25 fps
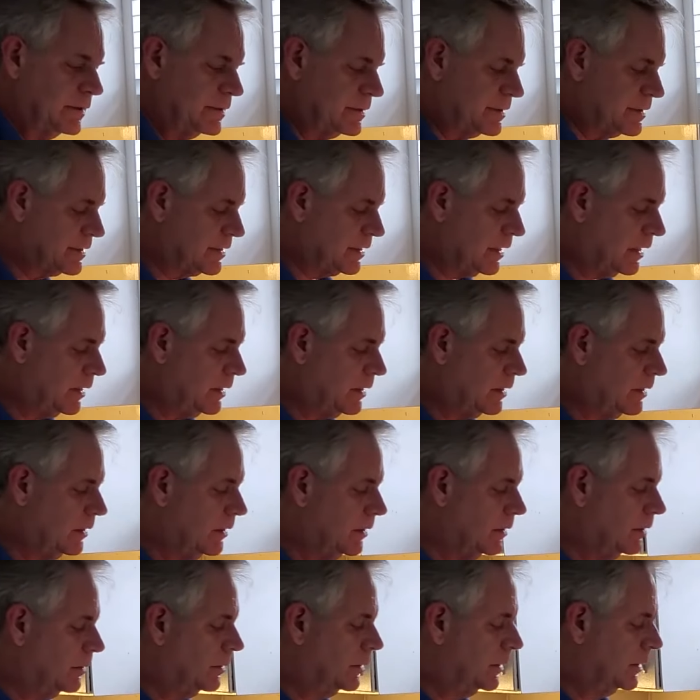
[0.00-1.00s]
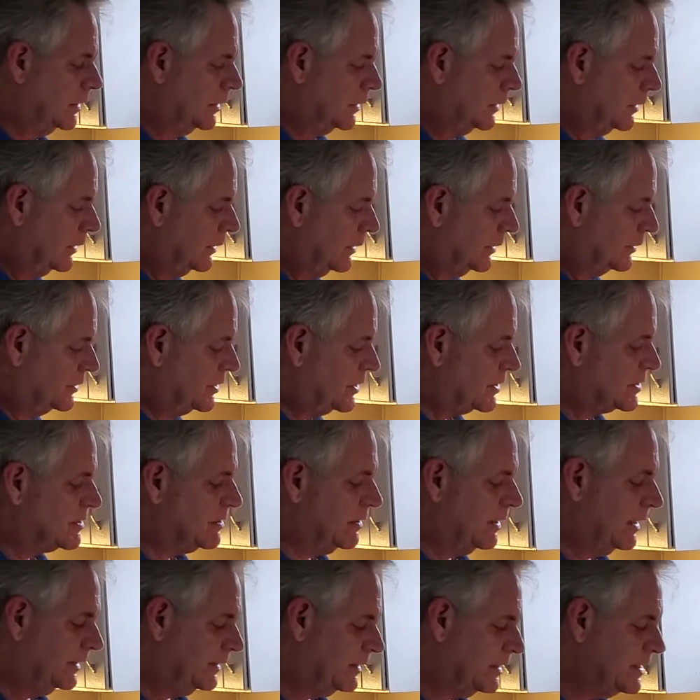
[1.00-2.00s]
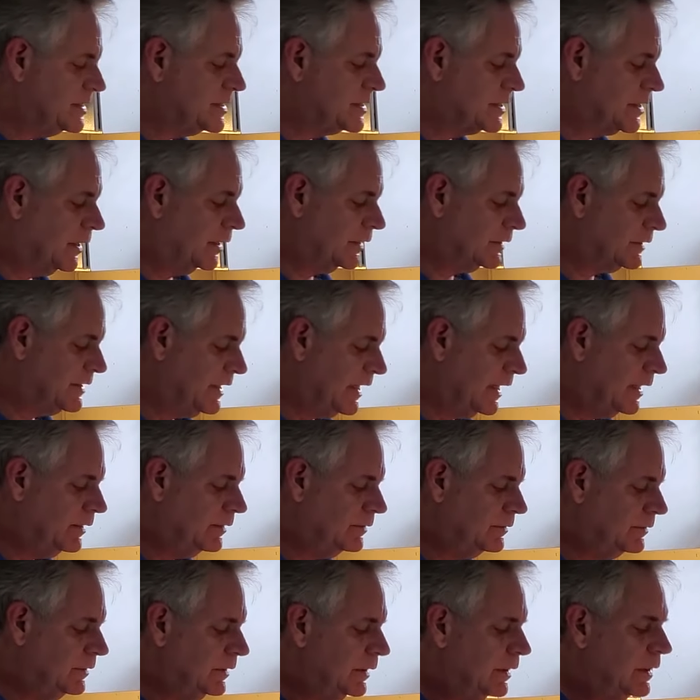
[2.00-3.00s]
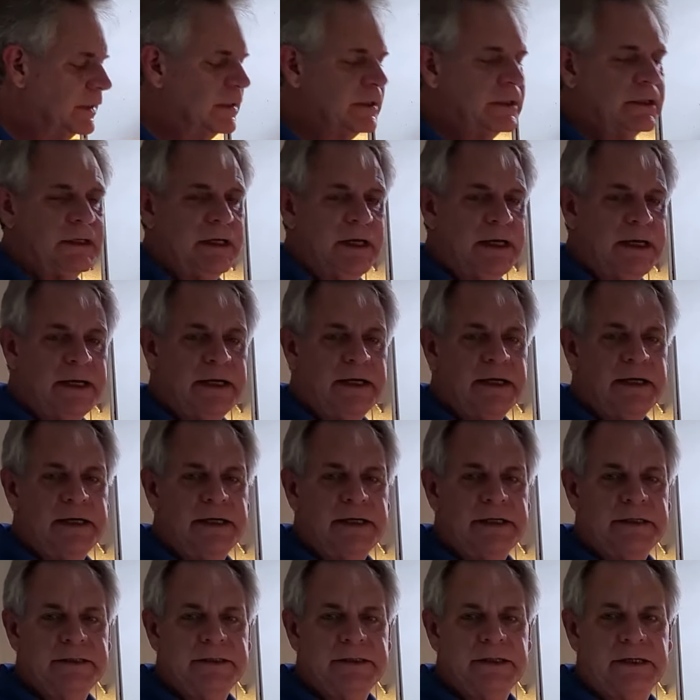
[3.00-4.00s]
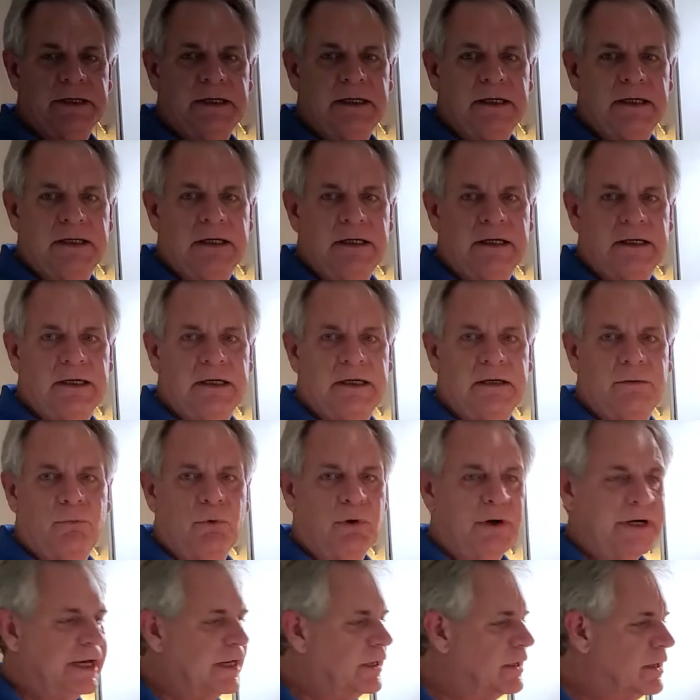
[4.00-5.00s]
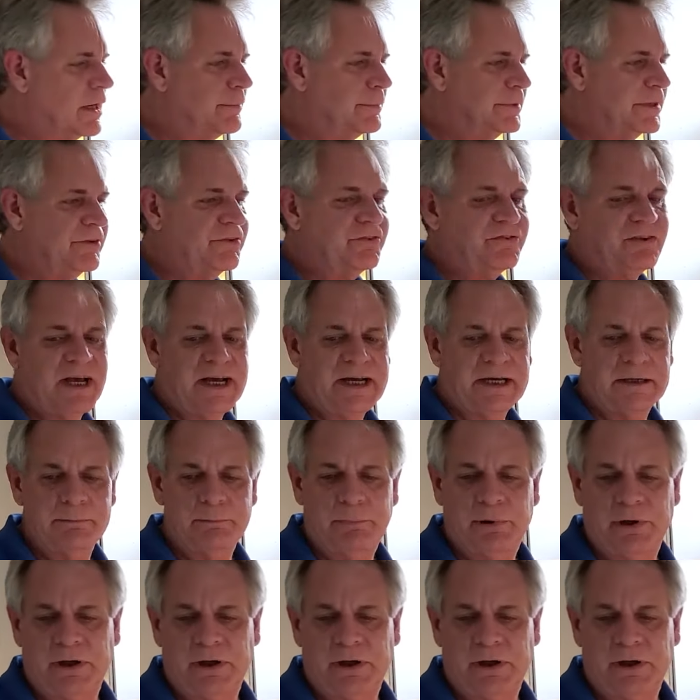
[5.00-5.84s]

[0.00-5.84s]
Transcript: So just let these cook down, and we'll get on with the second